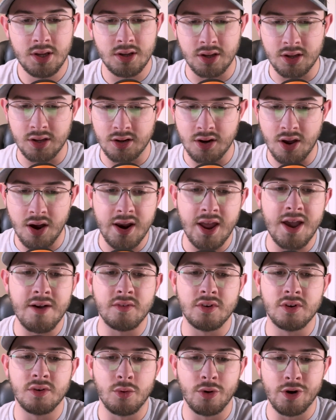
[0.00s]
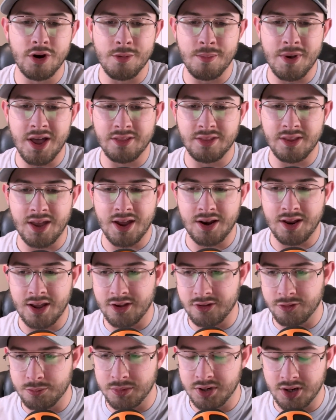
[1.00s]
And not having to worry about that
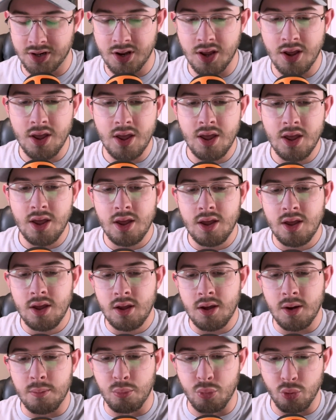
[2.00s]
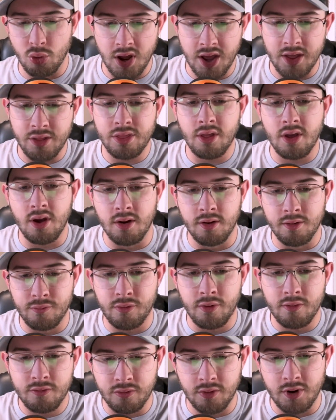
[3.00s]
has been a breath
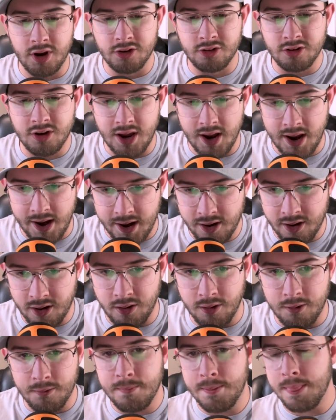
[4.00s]
of fresh air.